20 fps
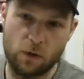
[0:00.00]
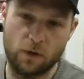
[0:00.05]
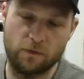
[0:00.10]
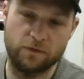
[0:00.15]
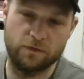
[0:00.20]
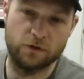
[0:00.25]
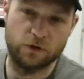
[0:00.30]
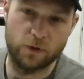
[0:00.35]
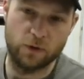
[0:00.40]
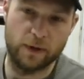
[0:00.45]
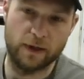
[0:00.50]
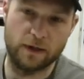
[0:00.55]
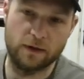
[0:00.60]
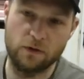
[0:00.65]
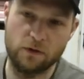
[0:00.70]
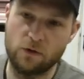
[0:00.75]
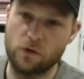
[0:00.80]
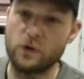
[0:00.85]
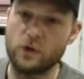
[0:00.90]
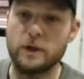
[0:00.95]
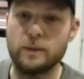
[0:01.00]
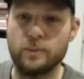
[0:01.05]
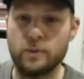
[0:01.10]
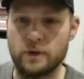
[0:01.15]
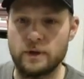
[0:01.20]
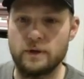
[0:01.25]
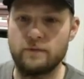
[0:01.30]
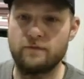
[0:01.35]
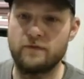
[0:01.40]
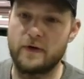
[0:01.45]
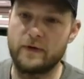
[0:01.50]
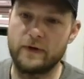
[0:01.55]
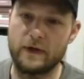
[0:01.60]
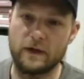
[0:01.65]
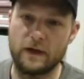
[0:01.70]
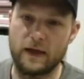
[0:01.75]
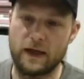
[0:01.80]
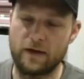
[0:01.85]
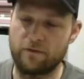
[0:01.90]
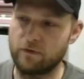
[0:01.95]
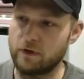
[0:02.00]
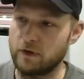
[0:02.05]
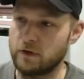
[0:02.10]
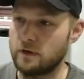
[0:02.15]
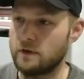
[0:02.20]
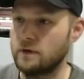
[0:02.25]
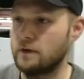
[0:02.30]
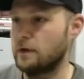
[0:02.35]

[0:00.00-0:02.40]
off and do it, or they put in very little effort.